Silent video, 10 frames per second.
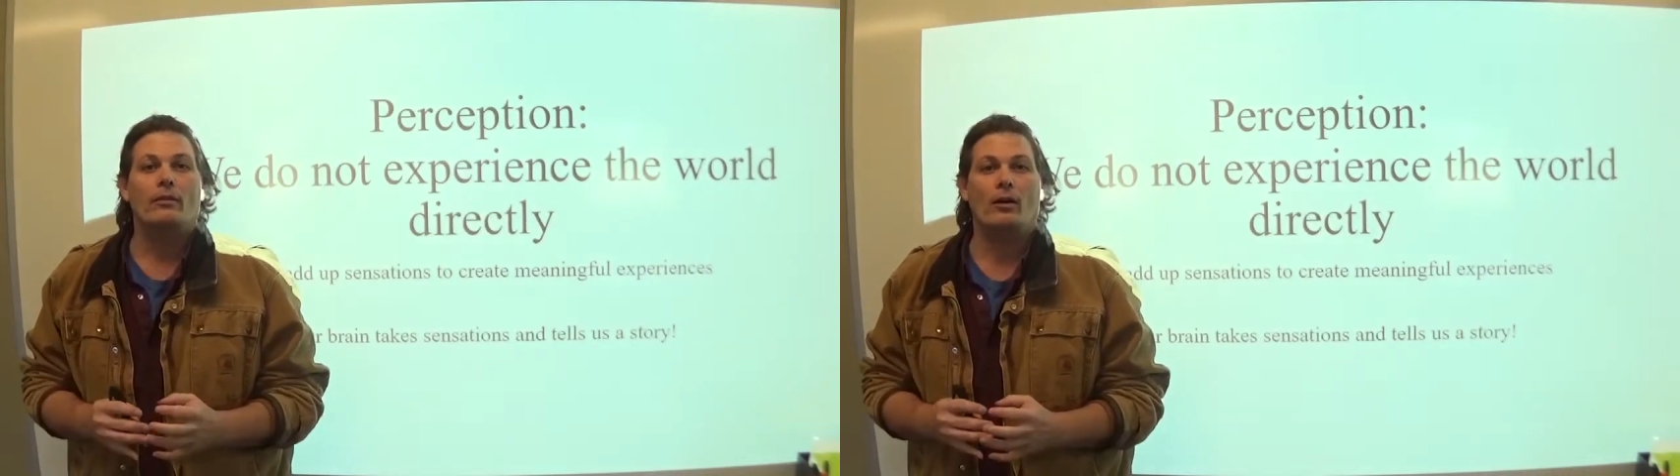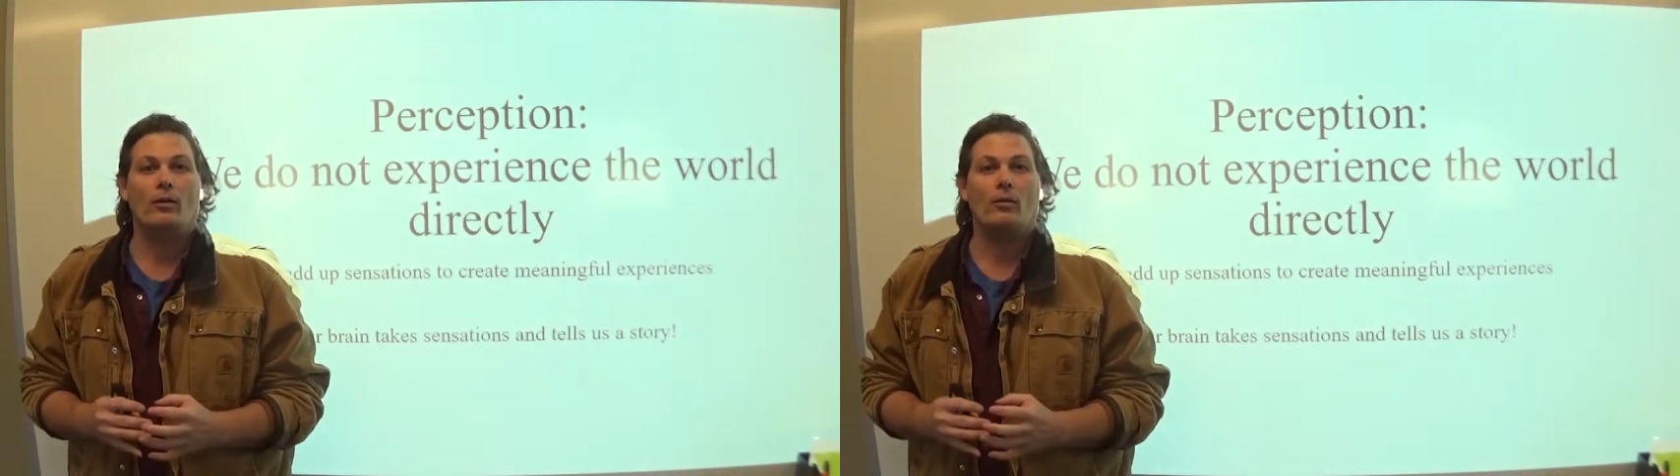
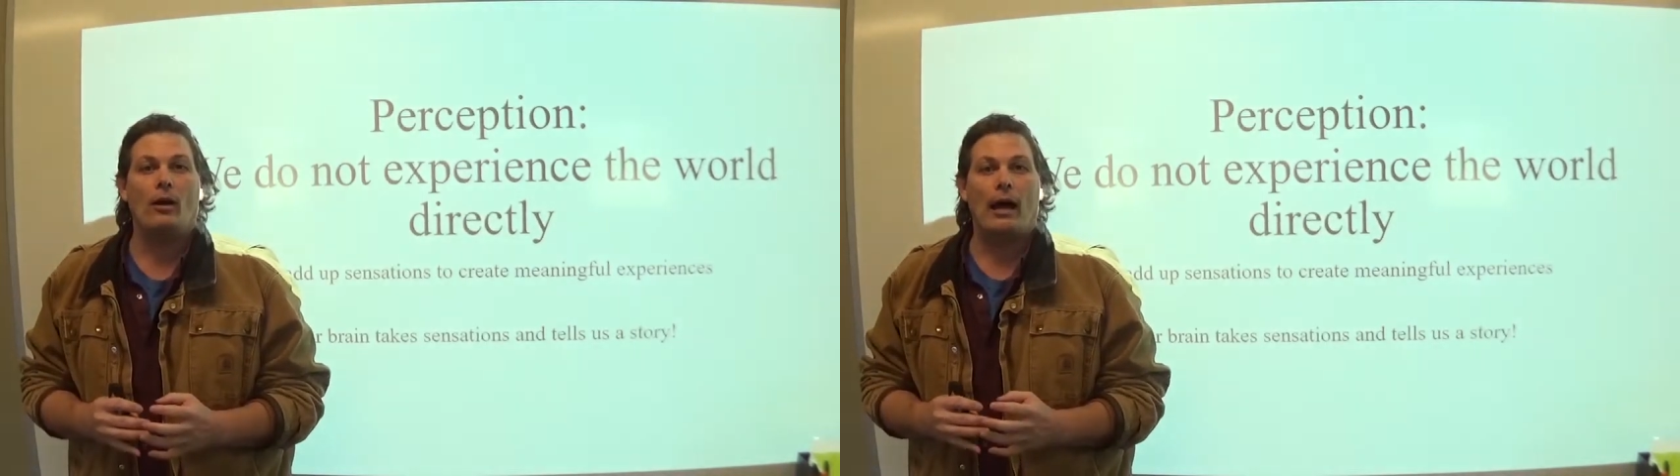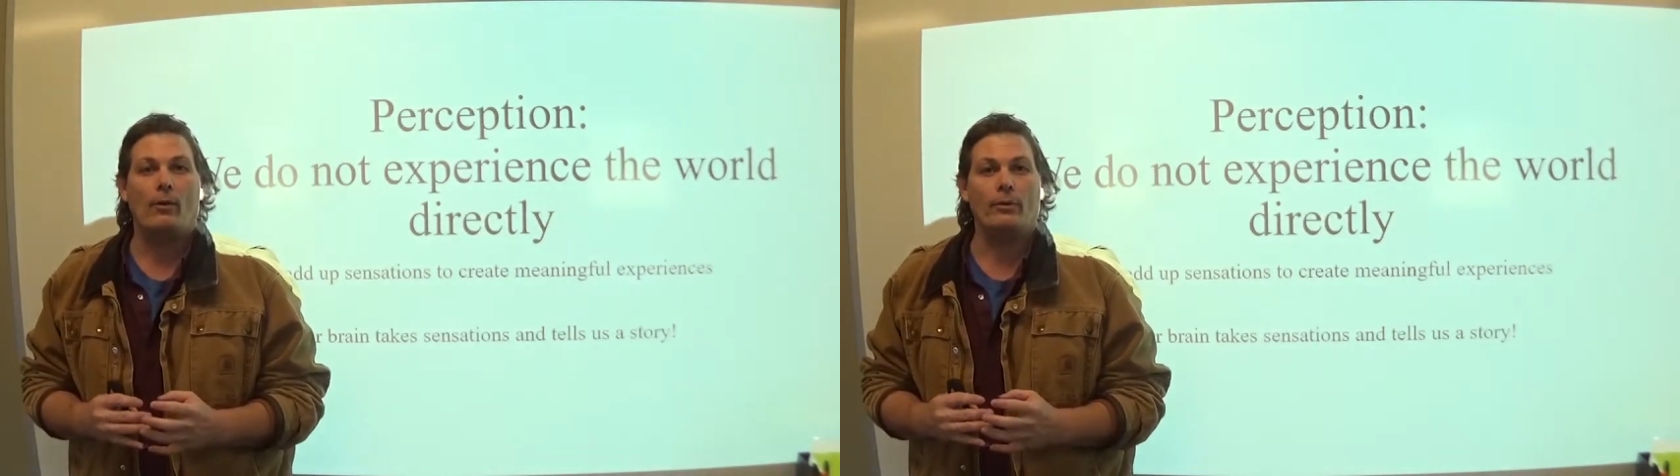
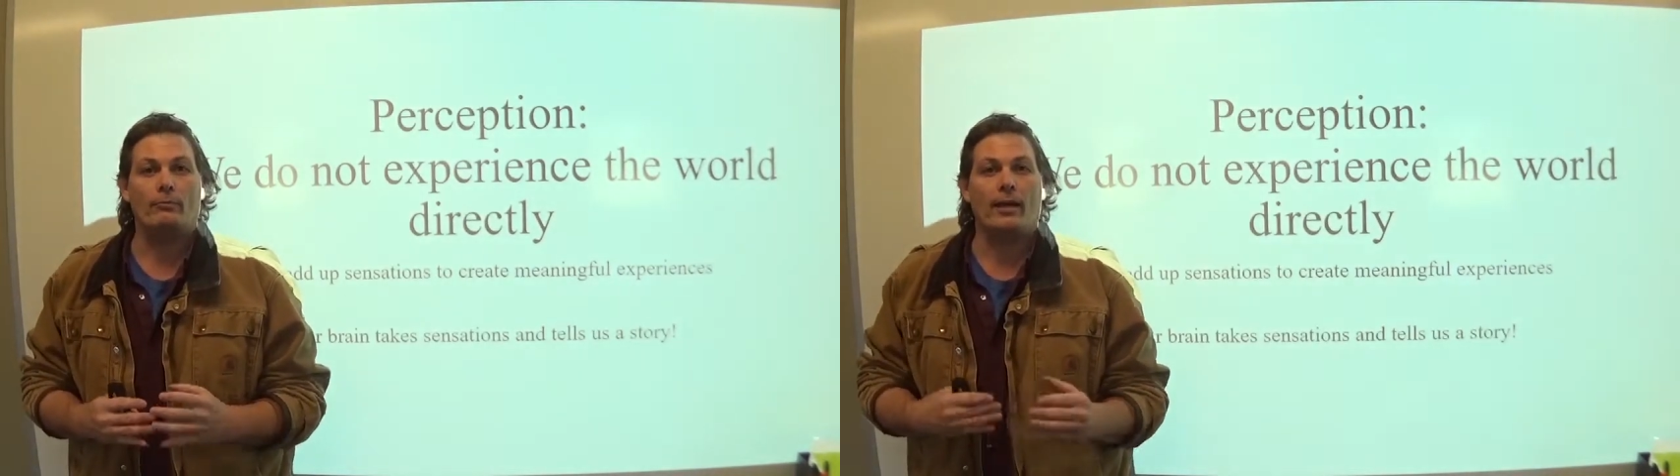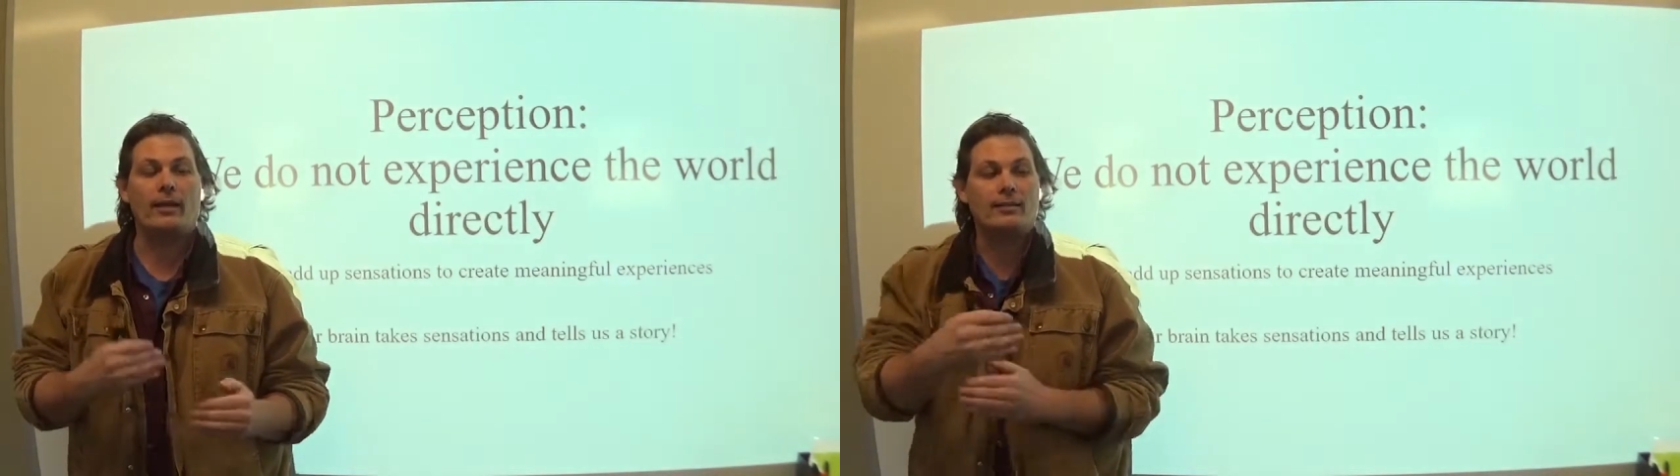though how we
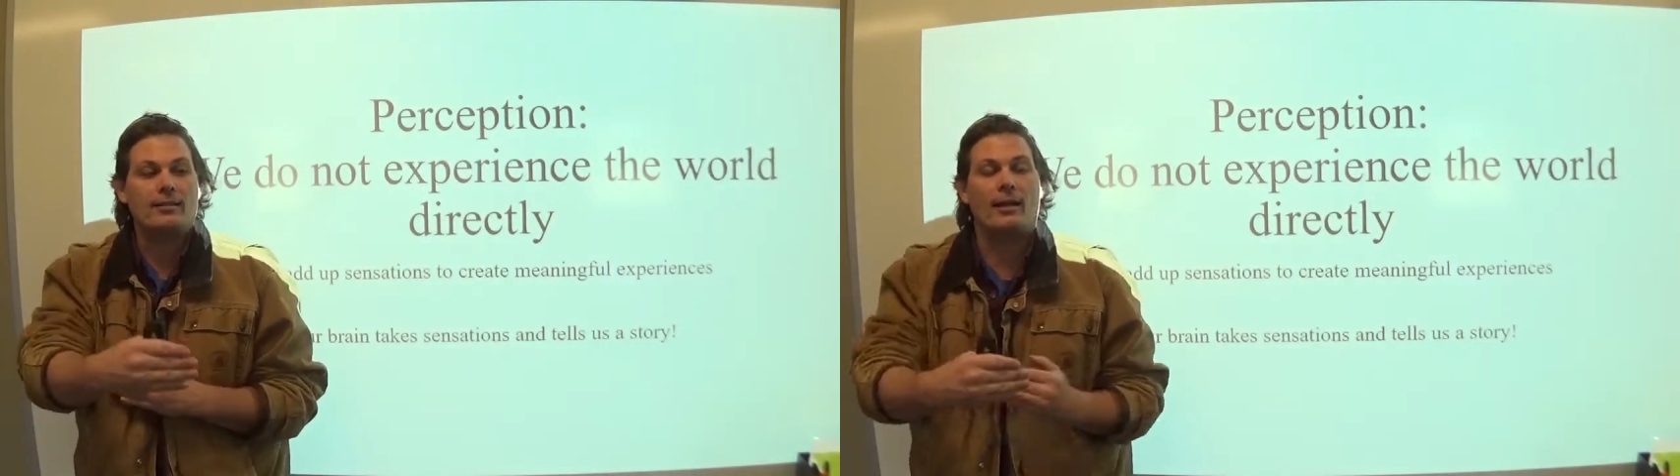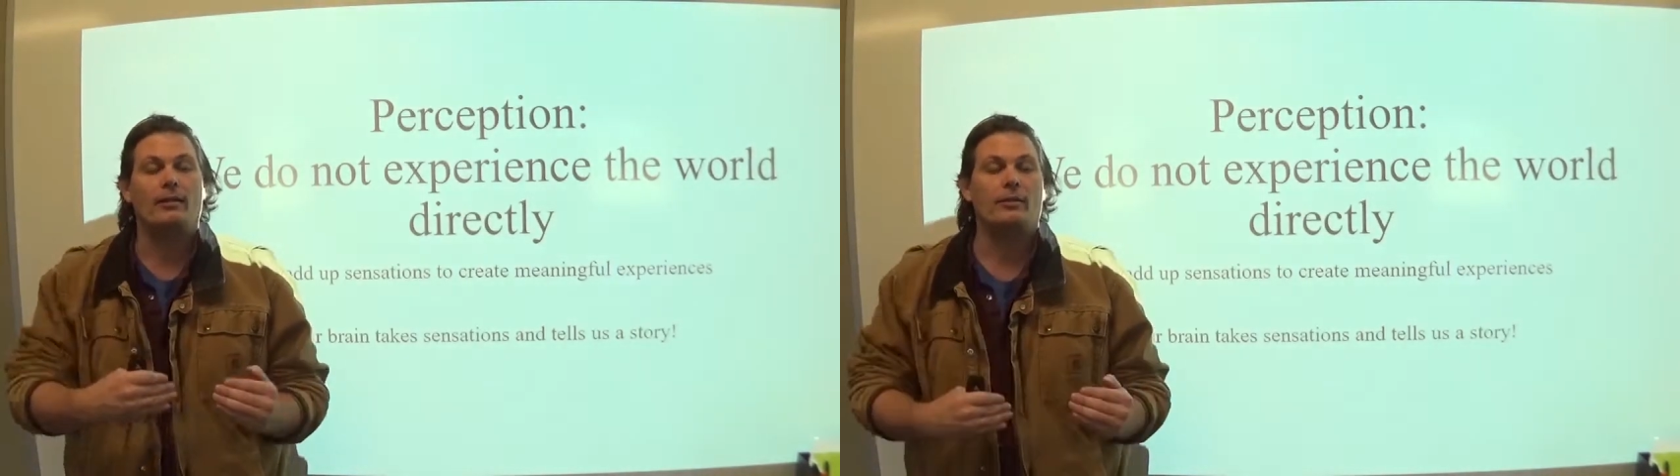
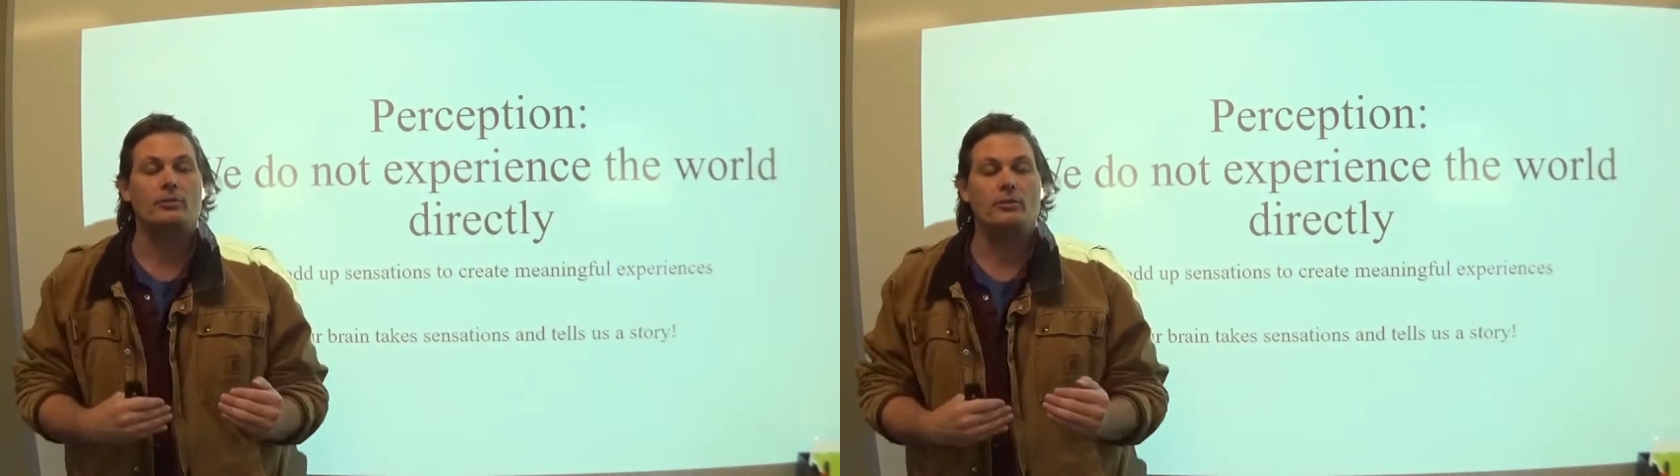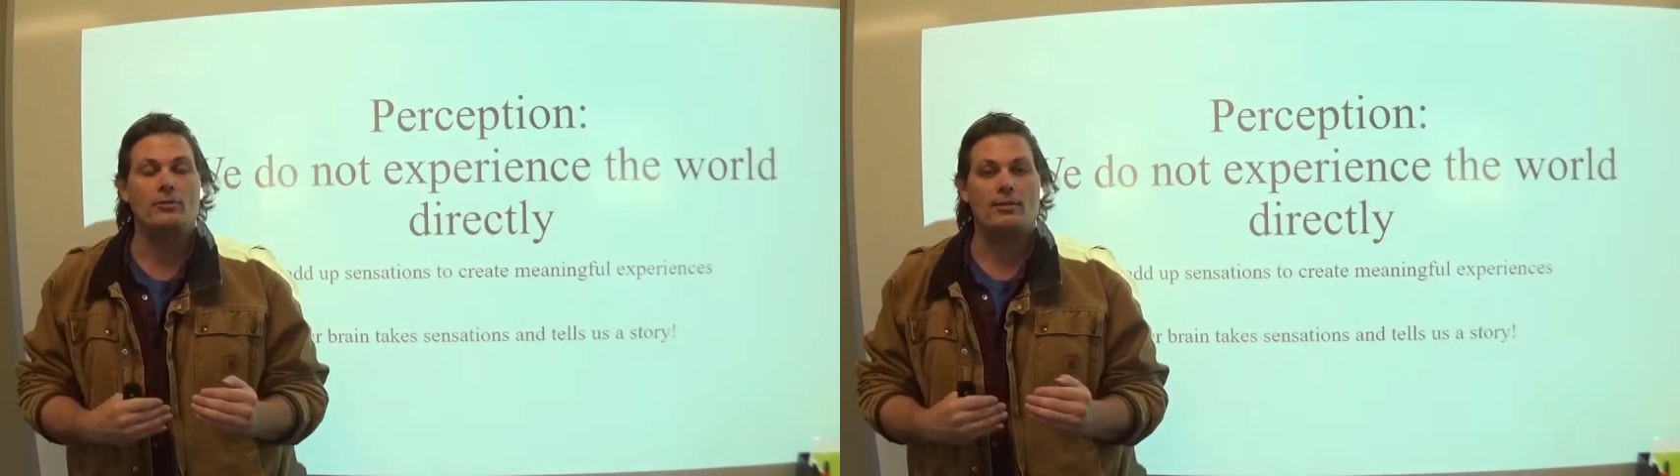reconcile our
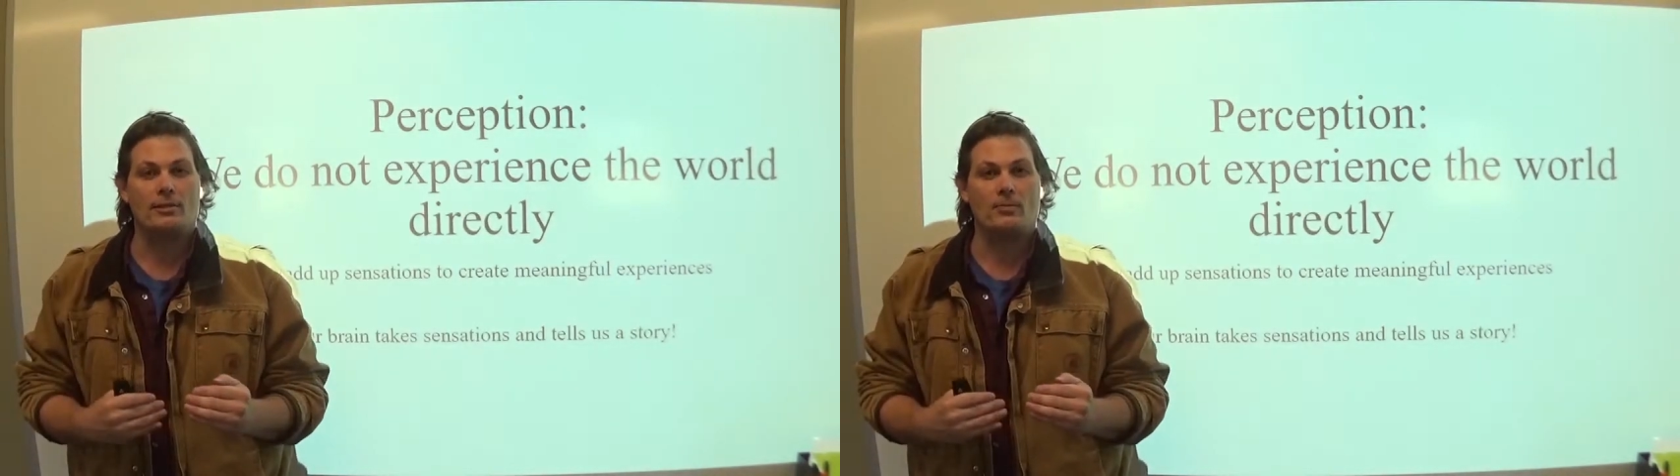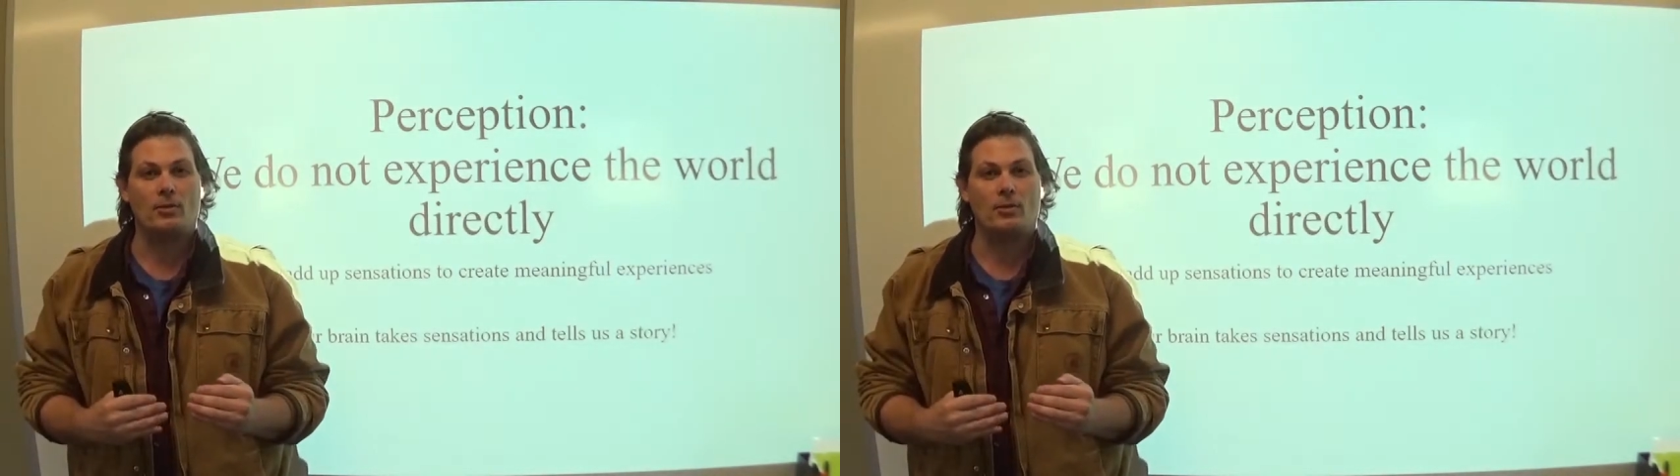truths is